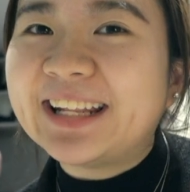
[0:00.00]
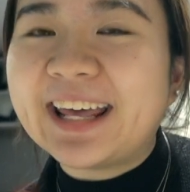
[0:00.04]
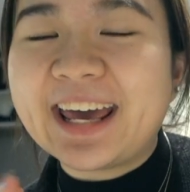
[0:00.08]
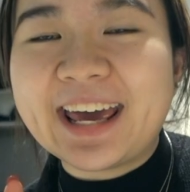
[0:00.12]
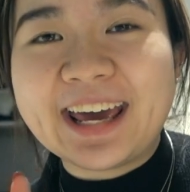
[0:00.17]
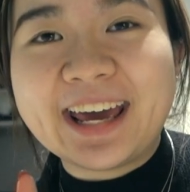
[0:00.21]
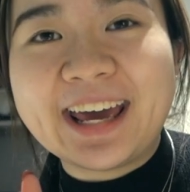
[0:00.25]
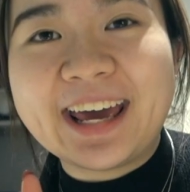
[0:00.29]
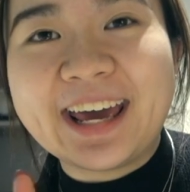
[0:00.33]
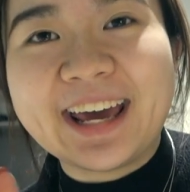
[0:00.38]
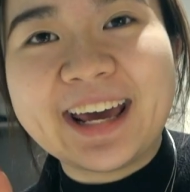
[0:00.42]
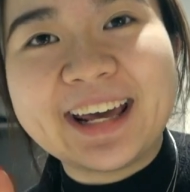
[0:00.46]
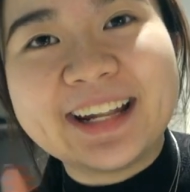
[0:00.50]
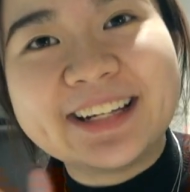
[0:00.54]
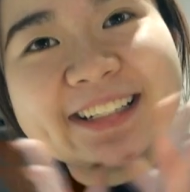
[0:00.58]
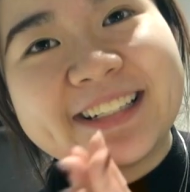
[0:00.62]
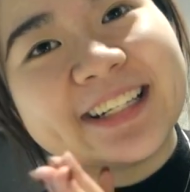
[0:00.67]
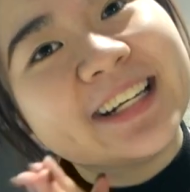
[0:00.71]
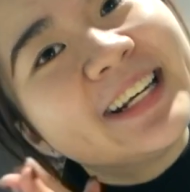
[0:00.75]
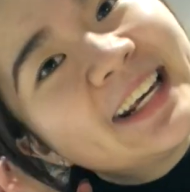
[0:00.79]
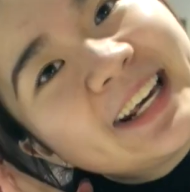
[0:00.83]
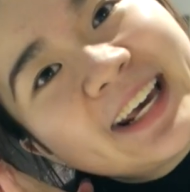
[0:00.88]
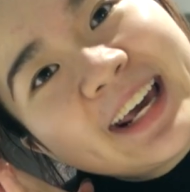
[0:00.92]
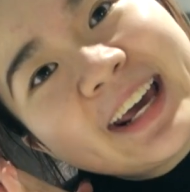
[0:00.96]
and
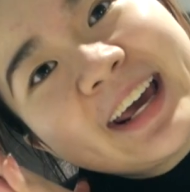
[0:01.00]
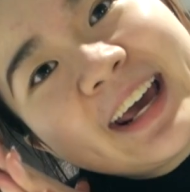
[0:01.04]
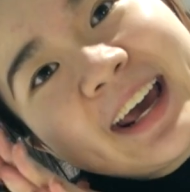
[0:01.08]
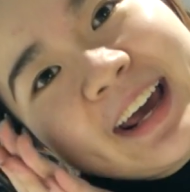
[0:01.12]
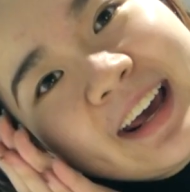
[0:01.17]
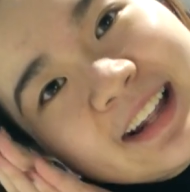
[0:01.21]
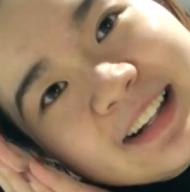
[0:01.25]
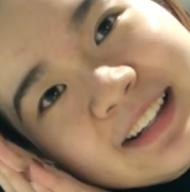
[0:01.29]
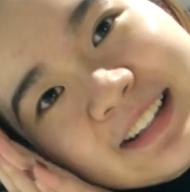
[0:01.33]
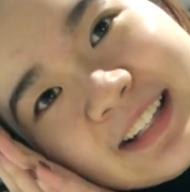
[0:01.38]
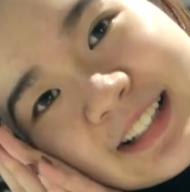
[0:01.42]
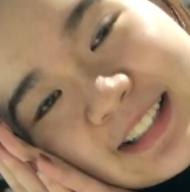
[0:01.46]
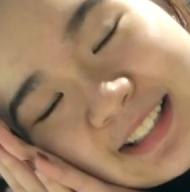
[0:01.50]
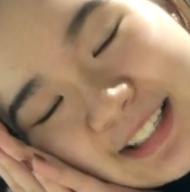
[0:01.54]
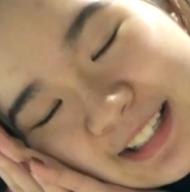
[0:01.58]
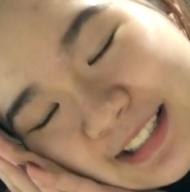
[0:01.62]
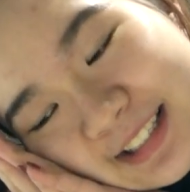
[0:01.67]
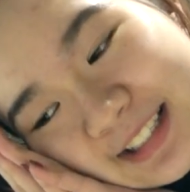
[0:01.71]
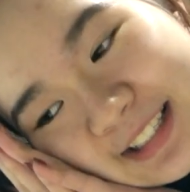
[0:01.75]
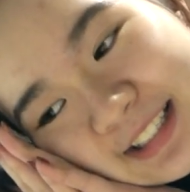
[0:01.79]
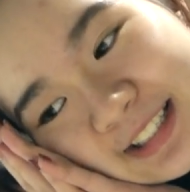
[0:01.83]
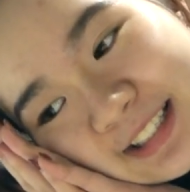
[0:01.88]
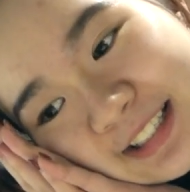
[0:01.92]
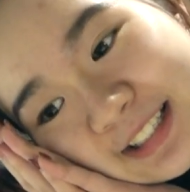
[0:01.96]
this
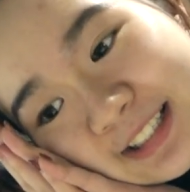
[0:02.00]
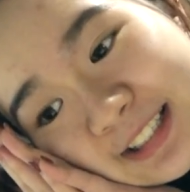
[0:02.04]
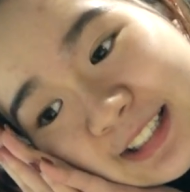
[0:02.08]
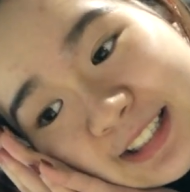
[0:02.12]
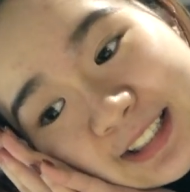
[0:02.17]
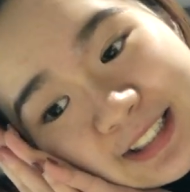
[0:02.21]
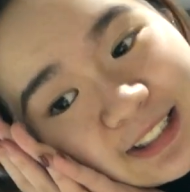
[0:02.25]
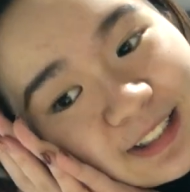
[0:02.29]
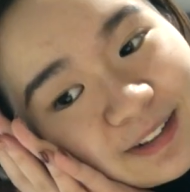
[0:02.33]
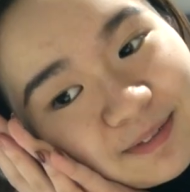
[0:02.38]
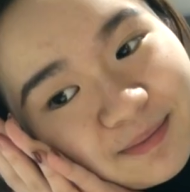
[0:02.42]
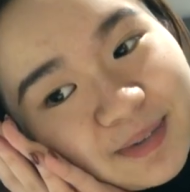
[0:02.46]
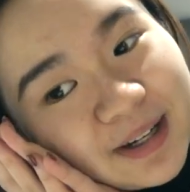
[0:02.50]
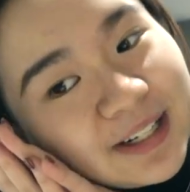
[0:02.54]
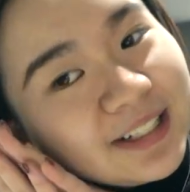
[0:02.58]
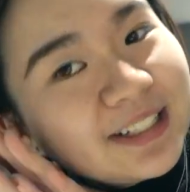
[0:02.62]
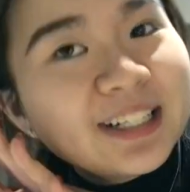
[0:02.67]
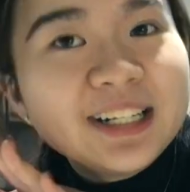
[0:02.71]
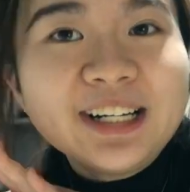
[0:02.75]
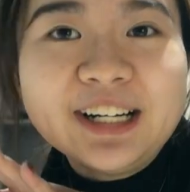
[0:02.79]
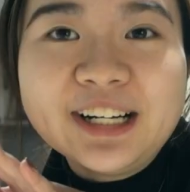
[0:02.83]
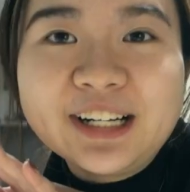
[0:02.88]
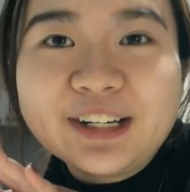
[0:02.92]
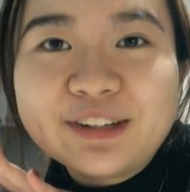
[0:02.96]
is my
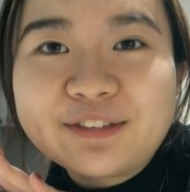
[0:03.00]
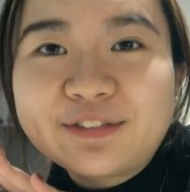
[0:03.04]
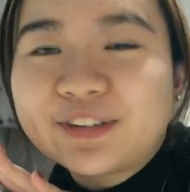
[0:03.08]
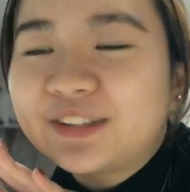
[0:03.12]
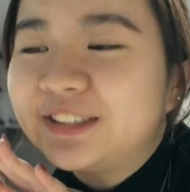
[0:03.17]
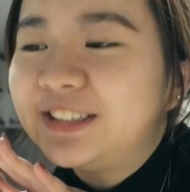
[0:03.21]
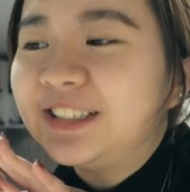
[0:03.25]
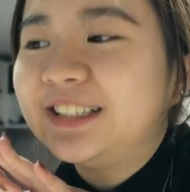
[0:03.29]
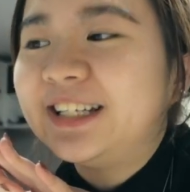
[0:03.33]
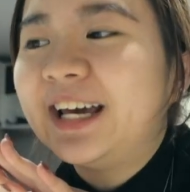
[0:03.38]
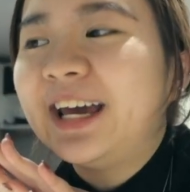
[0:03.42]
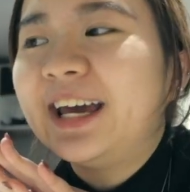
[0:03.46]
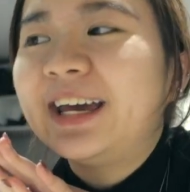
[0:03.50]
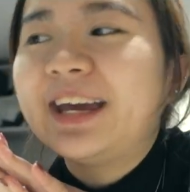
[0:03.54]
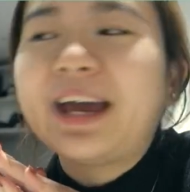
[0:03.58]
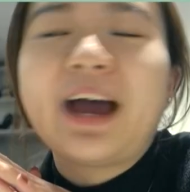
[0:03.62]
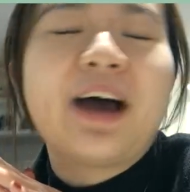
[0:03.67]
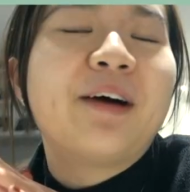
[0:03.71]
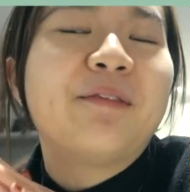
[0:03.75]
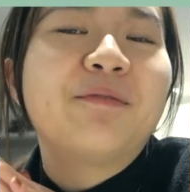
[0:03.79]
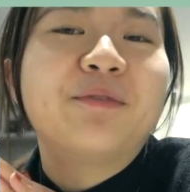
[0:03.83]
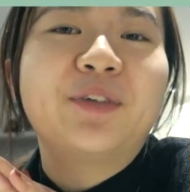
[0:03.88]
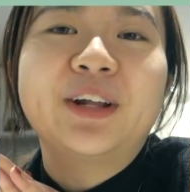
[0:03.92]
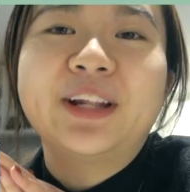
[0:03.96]
dinner for today.
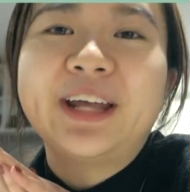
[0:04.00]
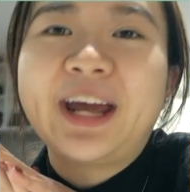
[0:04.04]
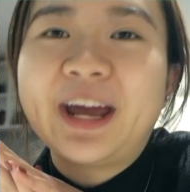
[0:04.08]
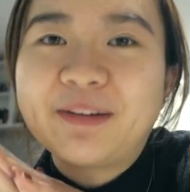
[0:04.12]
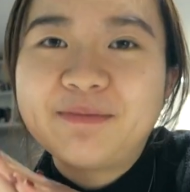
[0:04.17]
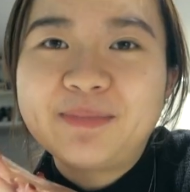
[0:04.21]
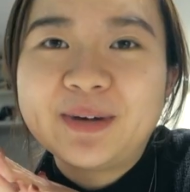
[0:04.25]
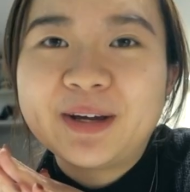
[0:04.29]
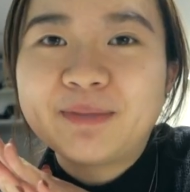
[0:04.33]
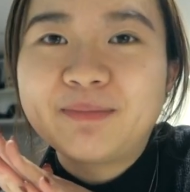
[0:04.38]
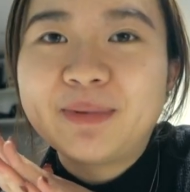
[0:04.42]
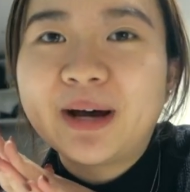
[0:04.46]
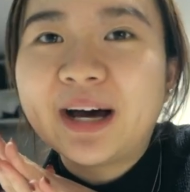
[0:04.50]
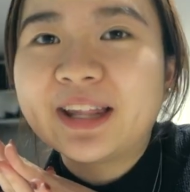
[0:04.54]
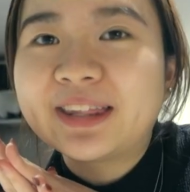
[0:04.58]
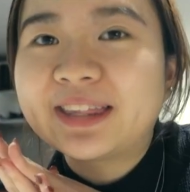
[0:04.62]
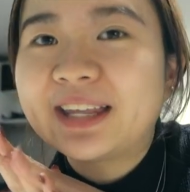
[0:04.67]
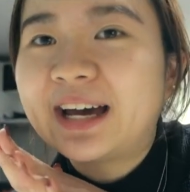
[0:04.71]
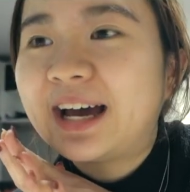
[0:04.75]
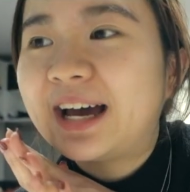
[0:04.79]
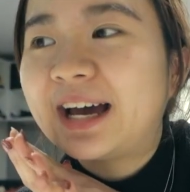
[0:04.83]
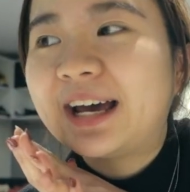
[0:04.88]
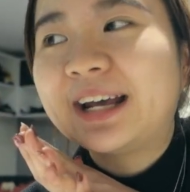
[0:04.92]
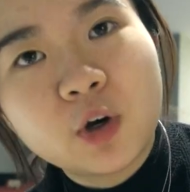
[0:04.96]
I'm really happy about
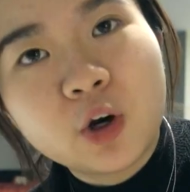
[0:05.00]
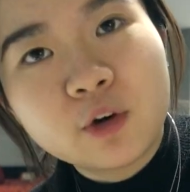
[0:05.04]
that.